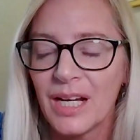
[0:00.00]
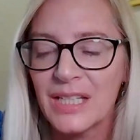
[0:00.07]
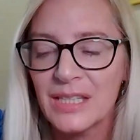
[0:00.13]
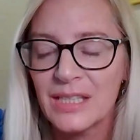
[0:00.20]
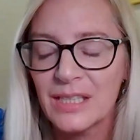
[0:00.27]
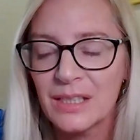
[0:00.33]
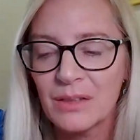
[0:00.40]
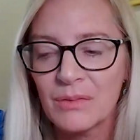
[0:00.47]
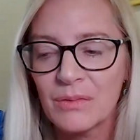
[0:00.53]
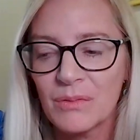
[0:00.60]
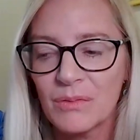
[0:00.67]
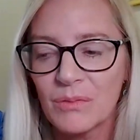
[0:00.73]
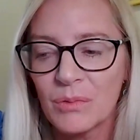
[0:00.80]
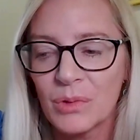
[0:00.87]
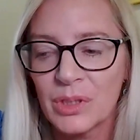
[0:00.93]
think
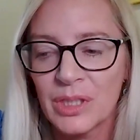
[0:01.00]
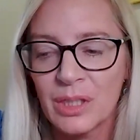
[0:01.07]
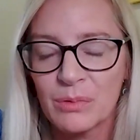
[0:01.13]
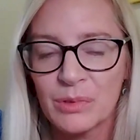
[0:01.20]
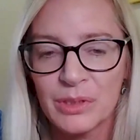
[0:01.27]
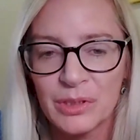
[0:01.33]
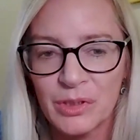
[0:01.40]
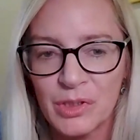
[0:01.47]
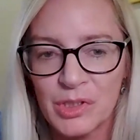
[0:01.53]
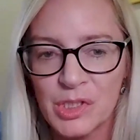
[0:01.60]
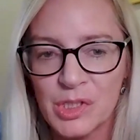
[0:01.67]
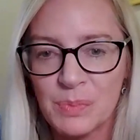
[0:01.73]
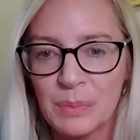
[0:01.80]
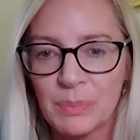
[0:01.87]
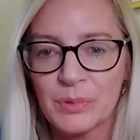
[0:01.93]
what I would
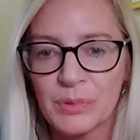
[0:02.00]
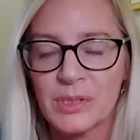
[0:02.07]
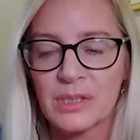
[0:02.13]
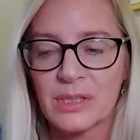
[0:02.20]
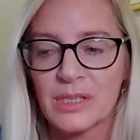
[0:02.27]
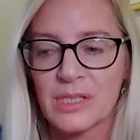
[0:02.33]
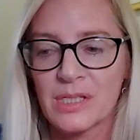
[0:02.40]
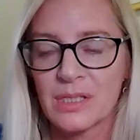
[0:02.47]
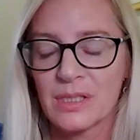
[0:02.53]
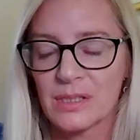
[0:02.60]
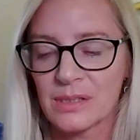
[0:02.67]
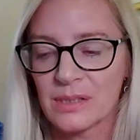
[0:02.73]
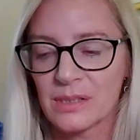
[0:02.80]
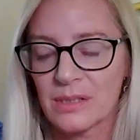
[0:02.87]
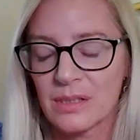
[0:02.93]
encourage people to
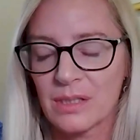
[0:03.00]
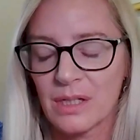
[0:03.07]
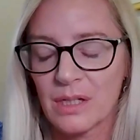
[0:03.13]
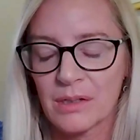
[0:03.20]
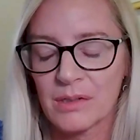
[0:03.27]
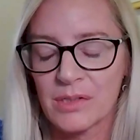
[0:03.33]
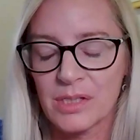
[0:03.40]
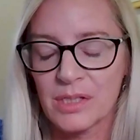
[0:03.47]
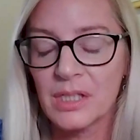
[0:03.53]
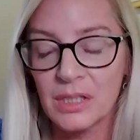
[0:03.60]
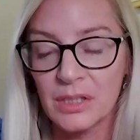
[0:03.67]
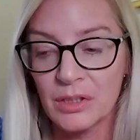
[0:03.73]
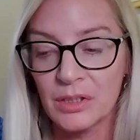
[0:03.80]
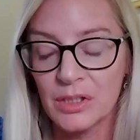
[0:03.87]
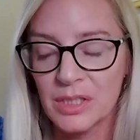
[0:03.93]
listen to
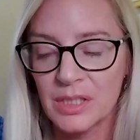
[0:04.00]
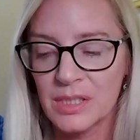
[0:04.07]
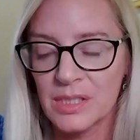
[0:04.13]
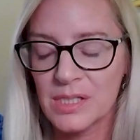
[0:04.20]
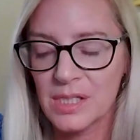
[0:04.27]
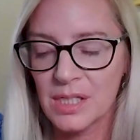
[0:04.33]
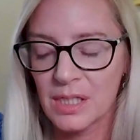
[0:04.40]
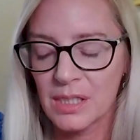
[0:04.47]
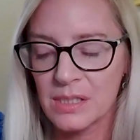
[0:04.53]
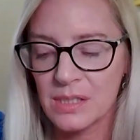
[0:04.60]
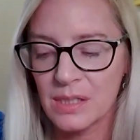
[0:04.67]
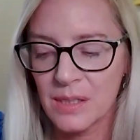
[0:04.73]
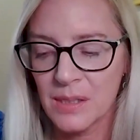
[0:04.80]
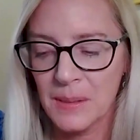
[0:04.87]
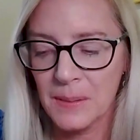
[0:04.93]
hear is that
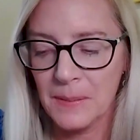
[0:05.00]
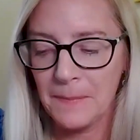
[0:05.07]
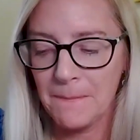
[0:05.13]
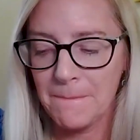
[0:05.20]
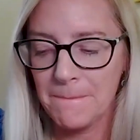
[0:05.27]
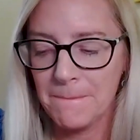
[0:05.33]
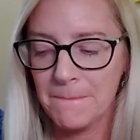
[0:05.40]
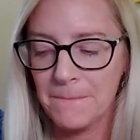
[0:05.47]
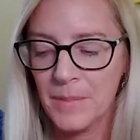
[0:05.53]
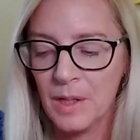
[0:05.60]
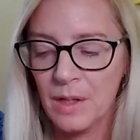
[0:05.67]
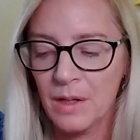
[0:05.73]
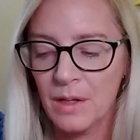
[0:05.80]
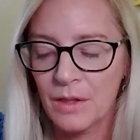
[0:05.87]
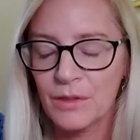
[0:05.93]

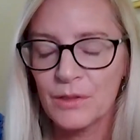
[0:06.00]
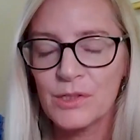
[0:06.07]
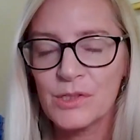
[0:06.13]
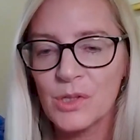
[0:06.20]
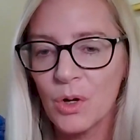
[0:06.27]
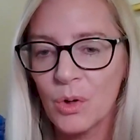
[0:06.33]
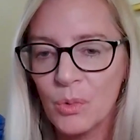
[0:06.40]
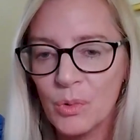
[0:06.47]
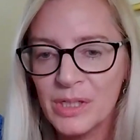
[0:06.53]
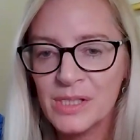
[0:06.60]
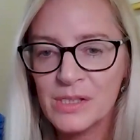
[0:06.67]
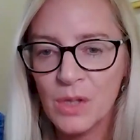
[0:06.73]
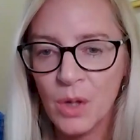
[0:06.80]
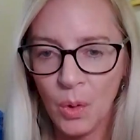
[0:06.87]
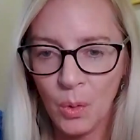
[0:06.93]
there's
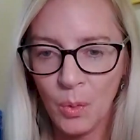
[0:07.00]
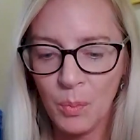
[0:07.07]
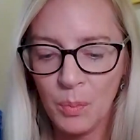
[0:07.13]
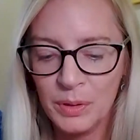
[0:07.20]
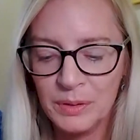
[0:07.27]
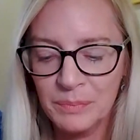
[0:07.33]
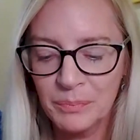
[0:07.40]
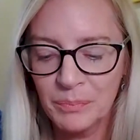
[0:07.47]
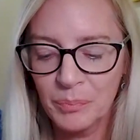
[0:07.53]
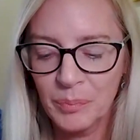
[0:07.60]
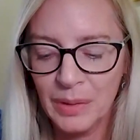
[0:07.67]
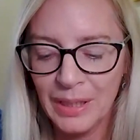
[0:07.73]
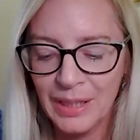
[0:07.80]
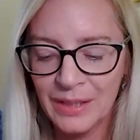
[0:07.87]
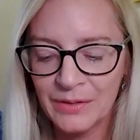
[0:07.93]
always hope
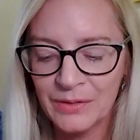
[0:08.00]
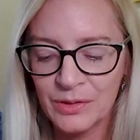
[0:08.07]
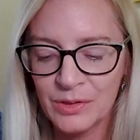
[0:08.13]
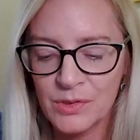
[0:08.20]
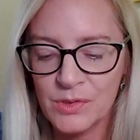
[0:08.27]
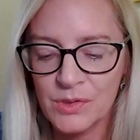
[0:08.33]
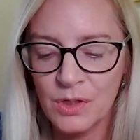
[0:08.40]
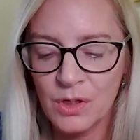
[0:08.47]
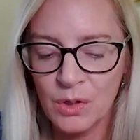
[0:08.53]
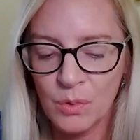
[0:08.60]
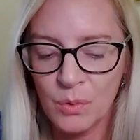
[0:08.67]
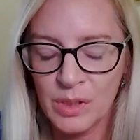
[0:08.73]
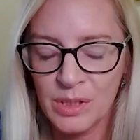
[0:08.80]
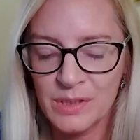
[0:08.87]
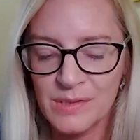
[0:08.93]
and there's
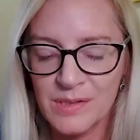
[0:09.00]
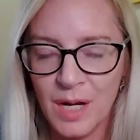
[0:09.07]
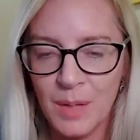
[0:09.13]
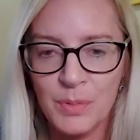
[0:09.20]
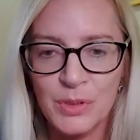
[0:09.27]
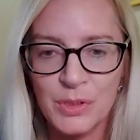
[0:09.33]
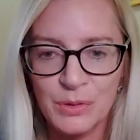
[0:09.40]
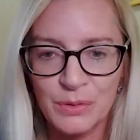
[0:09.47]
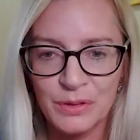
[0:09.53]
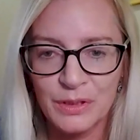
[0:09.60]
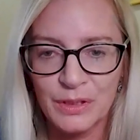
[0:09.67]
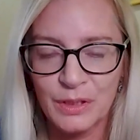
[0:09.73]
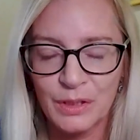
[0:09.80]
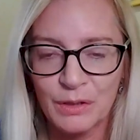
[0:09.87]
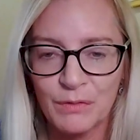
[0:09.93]
always
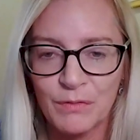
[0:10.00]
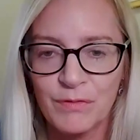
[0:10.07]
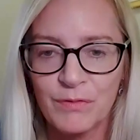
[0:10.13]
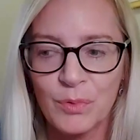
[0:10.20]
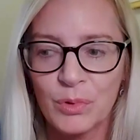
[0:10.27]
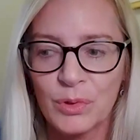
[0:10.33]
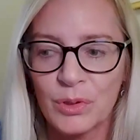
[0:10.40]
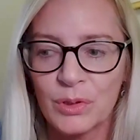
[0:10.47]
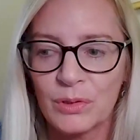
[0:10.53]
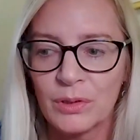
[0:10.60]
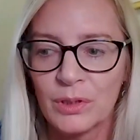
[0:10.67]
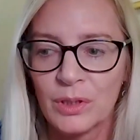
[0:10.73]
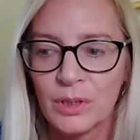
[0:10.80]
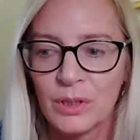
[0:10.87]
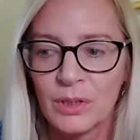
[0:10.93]
opportunity for
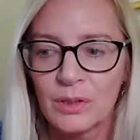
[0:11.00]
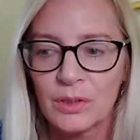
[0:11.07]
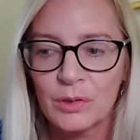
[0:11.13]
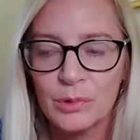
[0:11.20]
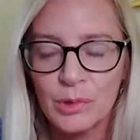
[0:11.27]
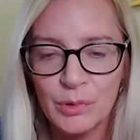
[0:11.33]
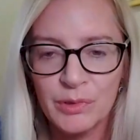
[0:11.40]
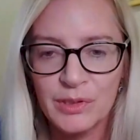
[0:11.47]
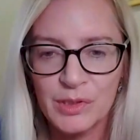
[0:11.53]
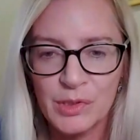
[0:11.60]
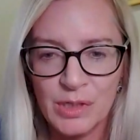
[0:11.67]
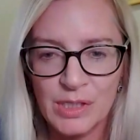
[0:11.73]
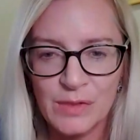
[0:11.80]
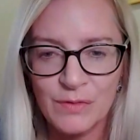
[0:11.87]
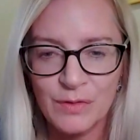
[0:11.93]
growth and
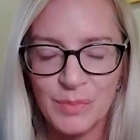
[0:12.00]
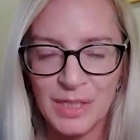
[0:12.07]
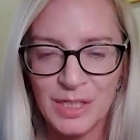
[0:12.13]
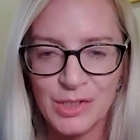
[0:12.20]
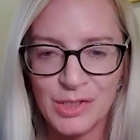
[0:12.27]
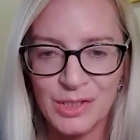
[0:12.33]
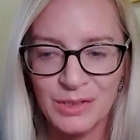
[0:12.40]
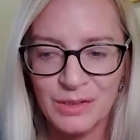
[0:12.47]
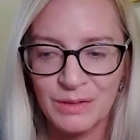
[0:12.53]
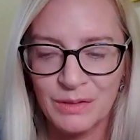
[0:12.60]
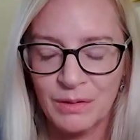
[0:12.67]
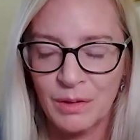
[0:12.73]
transformation.